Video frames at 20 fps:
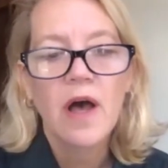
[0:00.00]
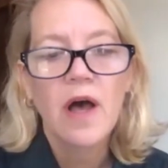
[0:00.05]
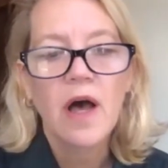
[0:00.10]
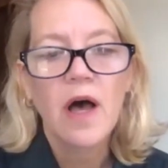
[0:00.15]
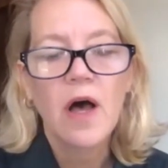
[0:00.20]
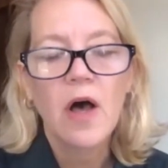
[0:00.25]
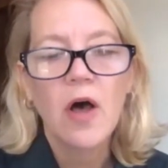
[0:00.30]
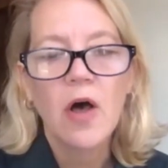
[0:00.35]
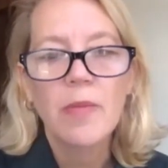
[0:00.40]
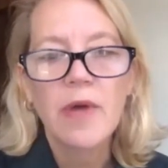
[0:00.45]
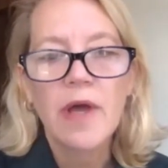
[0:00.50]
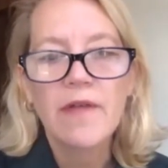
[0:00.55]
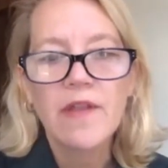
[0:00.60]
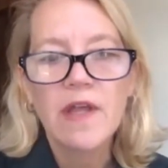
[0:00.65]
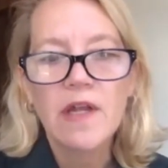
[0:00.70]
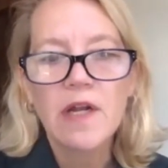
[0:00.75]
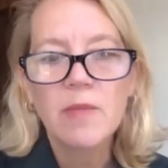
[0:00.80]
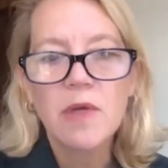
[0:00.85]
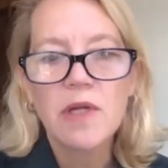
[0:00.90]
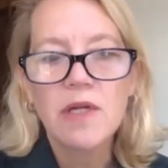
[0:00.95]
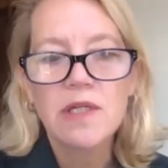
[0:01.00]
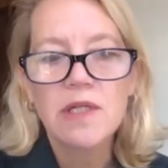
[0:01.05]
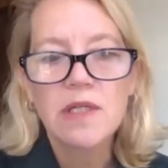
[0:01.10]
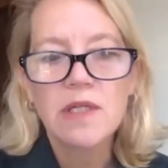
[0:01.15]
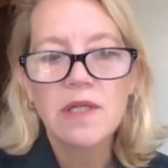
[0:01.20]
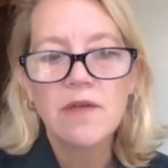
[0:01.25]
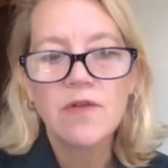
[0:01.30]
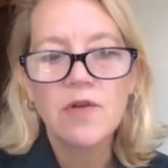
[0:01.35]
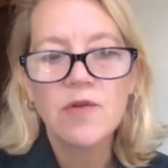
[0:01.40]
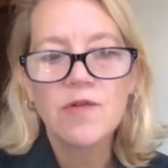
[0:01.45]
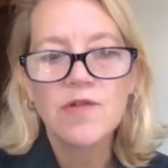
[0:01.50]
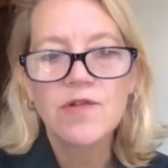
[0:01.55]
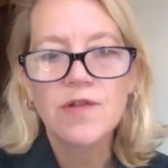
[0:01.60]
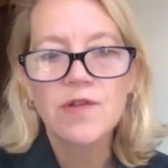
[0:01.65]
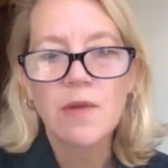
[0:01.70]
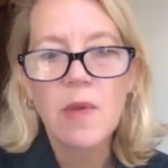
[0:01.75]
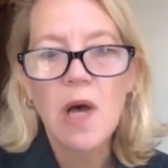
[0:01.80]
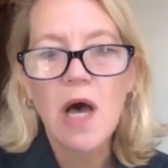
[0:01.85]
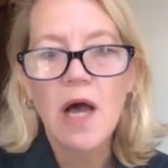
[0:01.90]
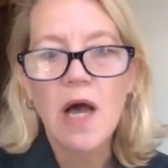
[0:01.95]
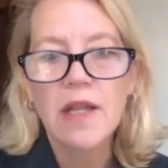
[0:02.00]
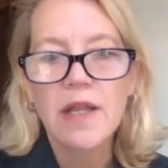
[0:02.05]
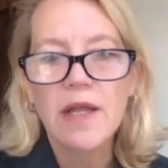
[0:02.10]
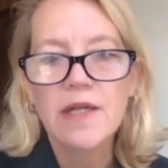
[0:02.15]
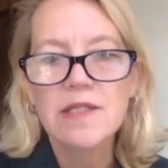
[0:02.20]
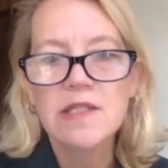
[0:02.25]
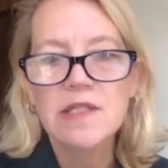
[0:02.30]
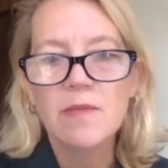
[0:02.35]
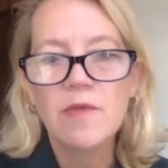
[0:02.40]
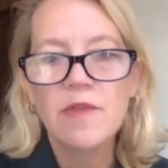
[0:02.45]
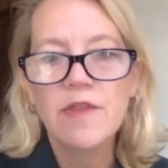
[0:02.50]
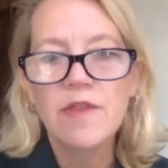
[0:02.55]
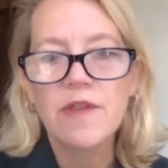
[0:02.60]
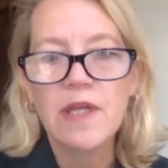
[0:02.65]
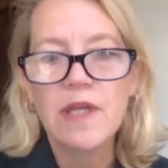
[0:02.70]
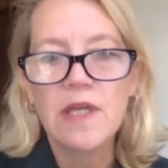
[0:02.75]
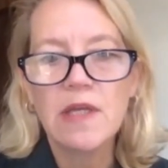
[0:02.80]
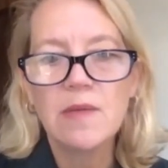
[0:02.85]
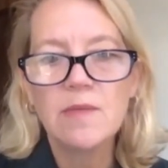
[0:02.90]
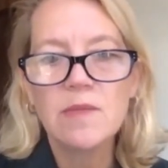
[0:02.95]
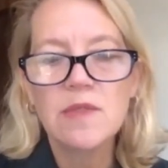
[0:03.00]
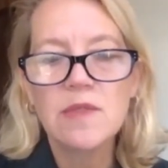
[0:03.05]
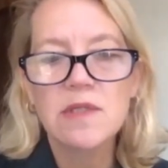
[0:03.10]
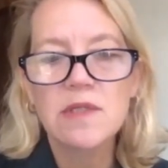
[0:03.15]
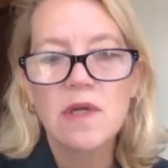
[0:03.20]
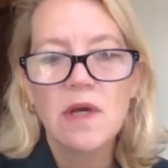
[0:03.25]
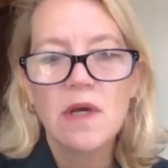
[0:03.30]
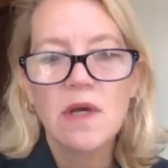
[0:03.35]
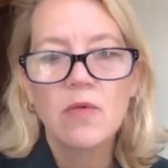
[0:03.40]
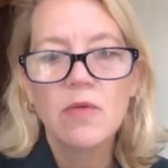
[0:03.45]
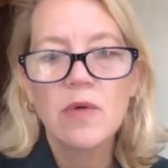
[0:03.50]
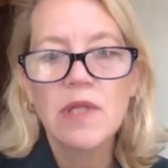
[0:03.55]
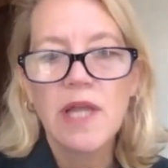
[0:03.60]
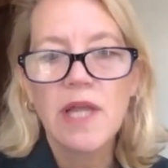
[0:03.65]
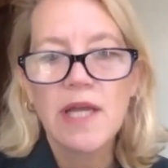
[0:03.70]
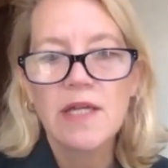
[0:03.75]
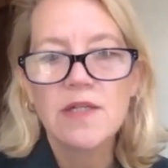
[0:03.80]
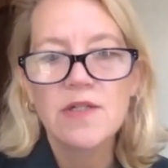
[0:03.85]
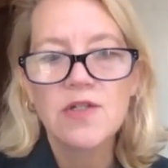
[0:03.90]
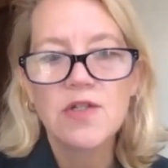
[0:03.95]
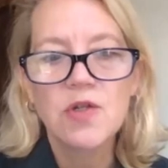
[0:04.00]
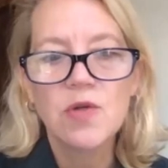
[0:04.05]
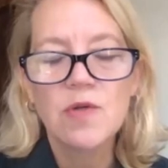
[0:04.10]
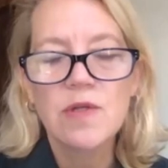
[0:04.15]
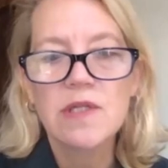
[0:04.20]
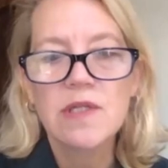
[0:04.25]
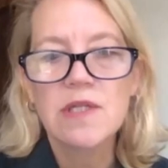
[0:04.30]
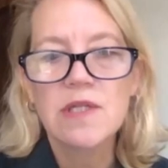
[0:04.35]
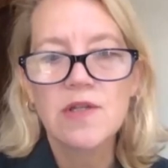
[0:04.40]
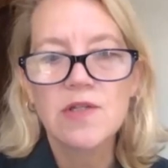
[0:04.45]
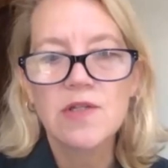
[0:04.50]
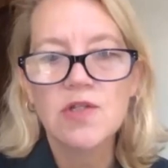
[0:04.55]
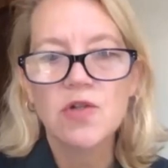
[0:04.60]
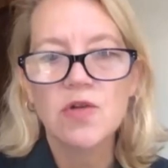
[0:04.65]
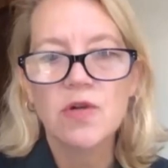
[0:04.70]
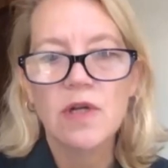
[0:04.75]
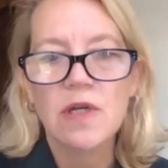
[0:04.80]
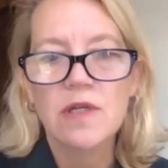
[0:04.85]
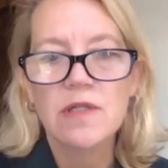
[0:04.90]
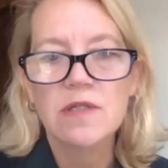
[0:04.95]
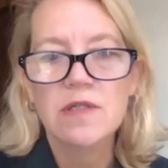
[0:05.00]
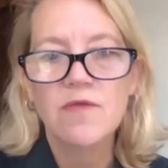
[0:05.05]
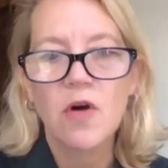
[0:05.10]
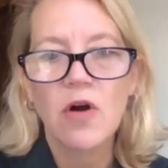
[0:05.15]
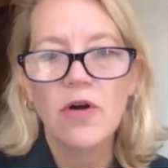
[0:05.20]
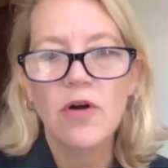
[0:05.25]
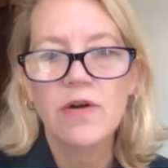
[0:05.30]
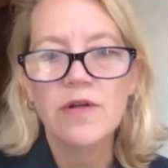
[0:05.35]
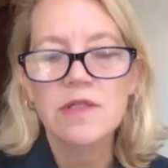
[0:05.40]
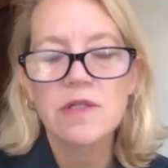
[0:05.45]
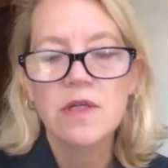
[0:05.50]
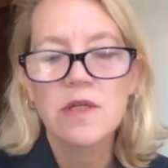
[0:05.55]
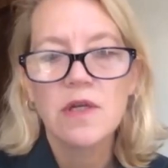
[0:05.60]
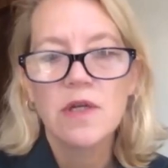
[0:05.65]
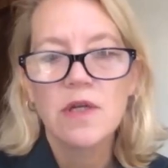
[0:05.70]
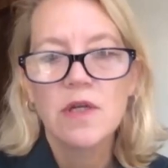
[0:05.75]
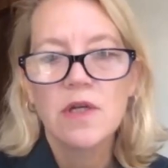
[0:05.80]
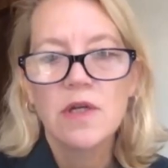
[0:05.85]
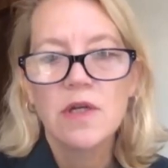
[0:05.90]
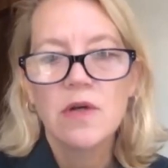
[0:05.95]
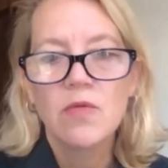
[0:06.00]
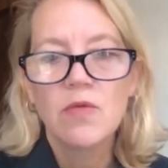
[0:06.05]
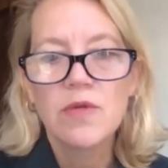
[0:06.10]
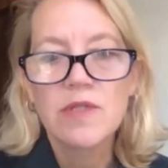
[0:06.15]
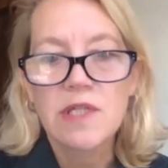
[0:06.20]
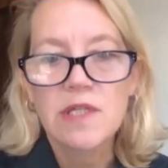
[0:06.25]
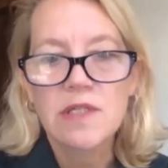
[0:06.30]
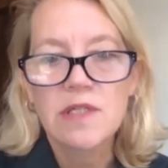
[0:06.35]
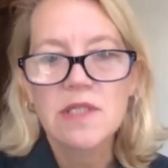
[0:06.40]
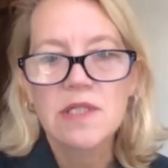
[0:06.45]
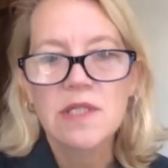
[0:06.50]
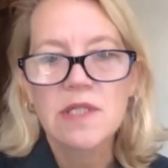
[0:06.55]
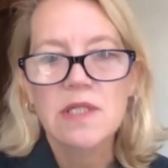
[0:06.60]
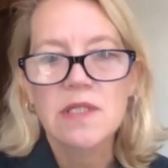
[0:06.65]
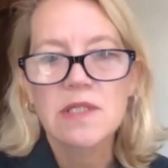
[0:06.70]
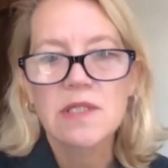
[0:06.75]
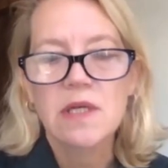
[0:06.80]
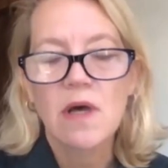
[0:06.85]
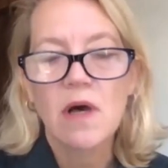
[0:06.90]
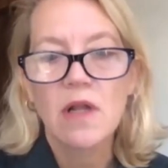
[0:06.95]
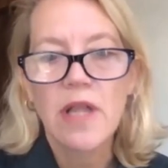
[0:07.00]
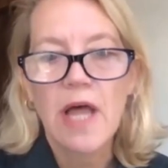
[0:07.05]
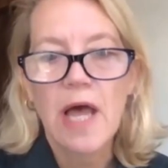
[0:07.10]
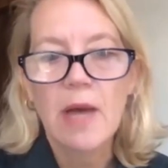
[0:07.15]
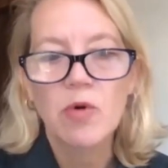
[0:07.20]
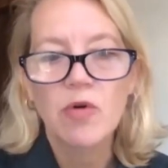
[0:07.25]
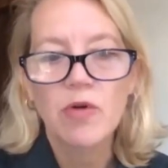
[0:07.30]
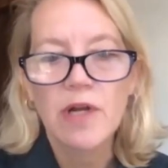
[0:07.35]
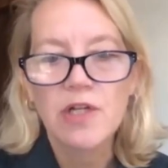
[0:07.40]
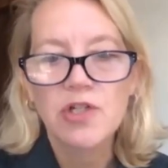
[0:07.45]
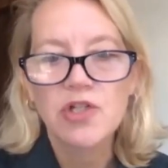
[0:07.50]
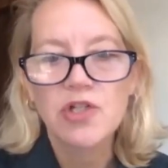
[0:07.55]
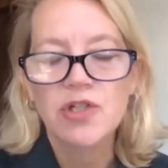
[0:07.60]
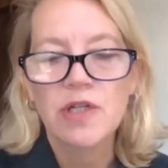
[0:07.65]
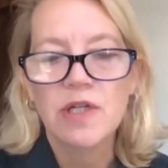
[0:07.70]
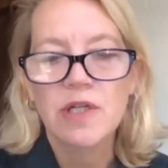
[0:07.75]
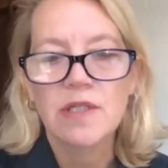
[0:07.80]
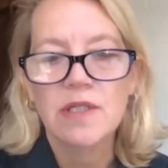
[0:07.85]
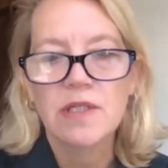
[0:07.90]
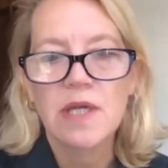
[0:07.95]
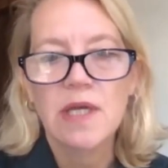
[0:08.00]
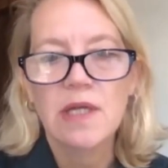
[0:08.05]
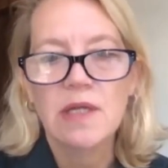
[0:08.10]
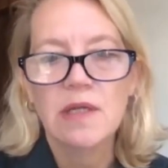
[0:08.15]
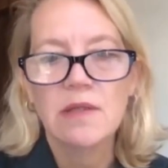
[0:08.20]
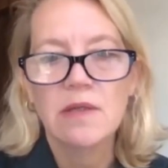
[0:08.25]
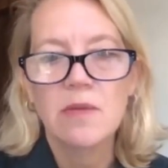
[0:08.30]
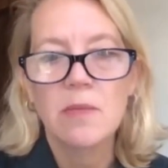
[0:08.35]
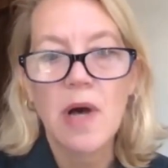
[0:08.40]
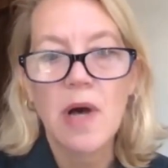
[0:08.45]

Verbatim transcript: Um, and then I'm going to give you some highlights, some themes related to this history as far as resistance and collaboration and the